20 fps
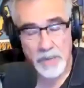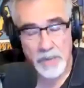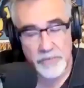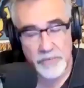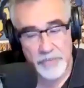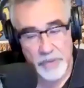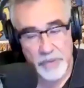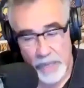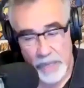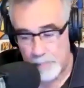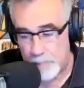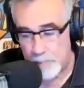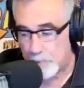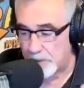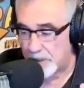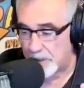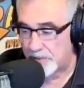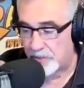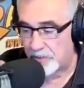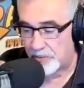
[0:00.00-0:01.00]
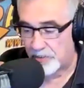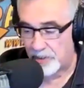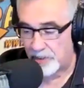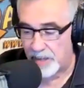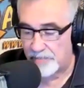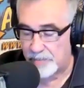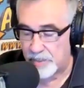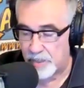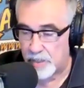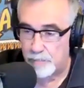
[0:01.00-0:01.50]
And there's a lot of people that just
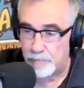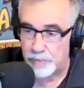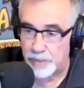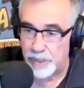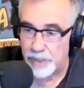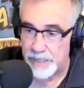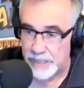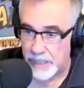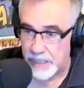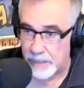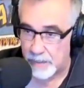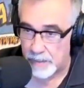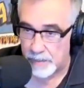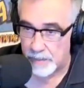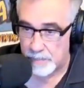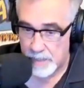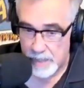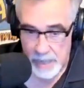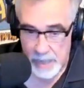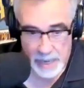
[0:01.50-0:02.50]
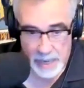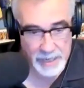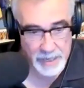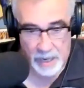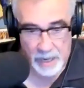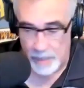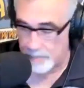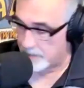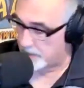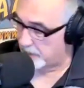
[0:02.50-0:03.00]
love to complain. And
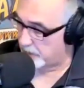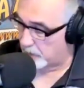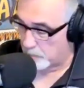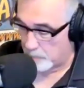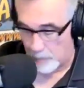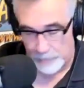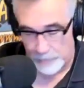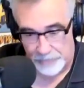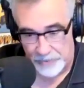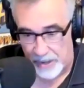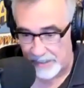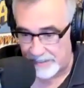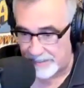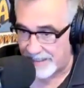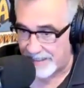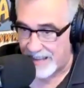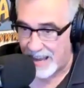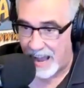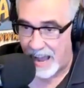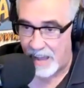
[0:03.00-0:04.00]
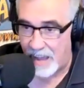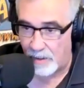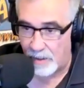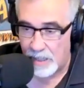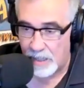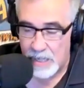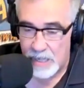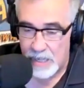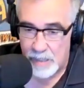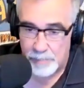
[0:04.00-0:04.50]
on this is both sides of the
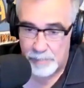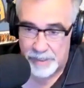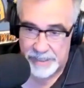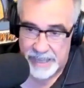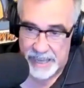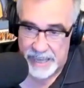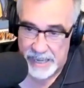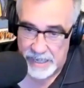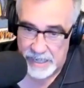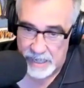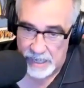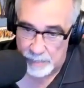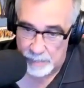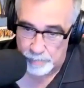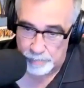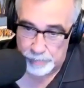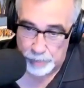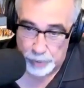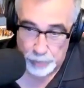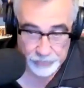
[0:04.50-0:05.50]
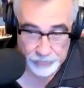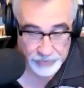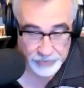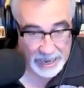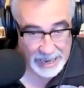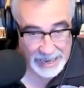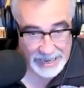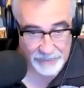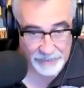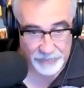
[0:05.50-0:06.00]
aisle. But again, Blue
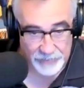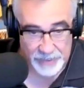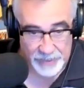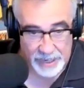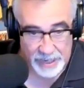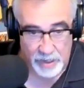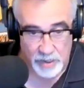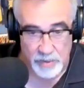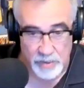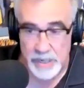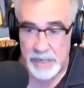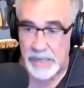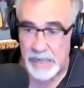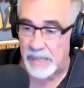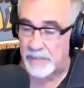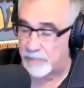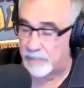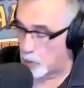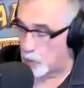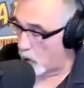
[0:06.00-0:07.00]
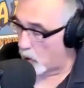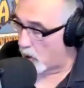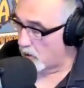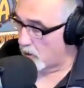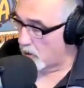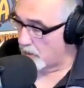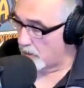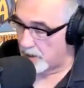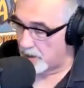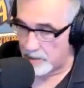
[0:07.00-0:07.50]
Sky is there. If you
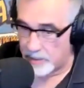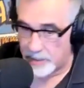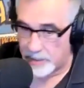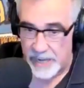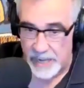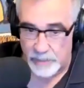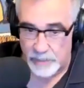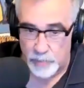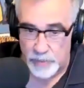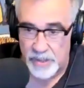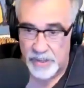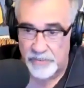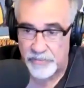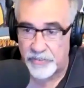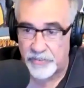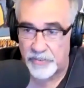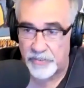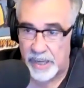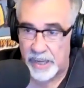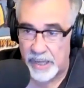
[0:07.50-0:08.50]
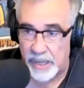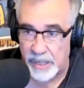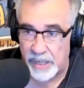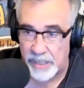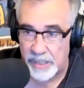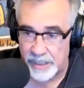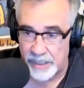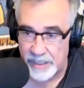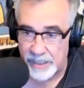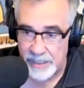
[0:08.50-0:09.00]
are on there, connect with us,
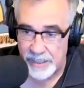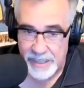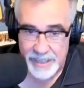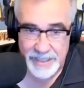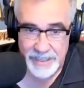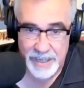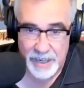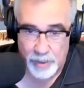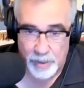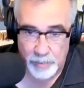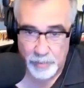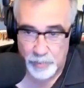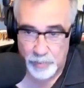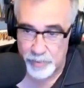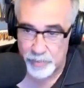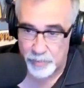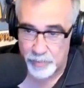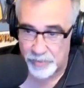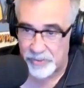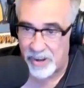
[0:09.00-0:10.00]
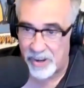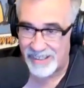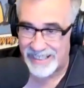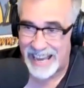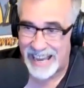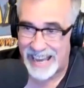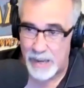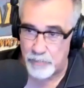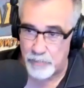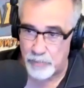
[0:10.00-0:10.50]
and we'll
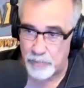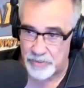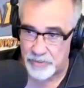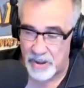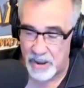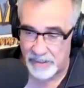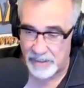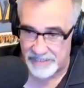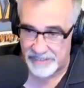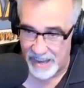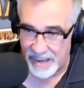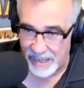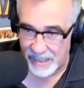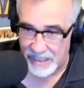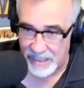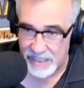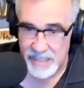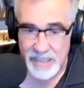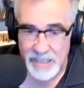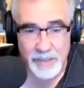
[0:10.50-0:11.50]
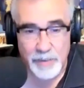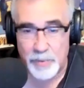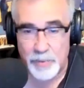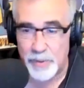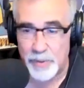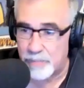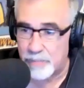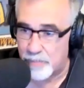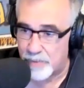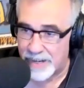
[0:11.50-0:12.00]
talk games, we talk tech,
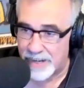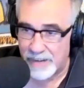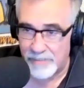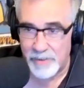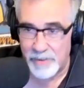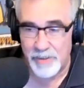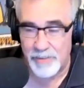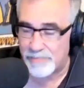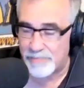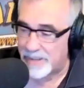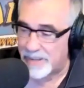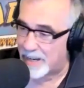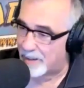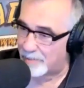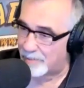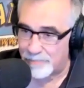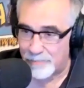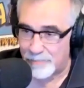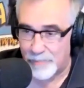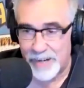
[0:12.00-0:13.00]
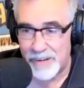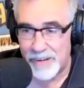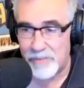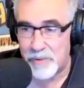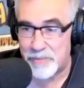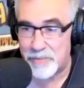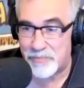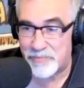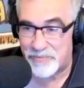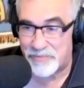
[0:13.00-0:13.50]
whatever
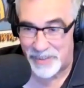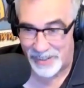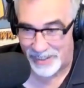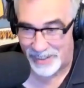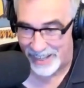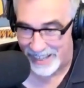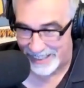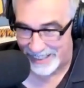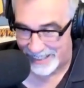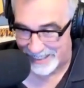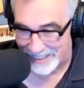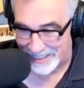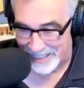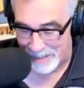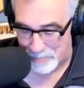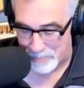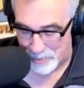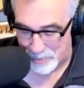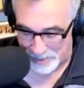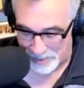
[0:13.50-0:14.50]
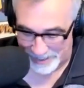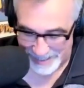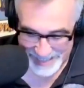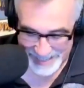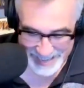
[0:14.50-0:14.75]
we feel like at that point.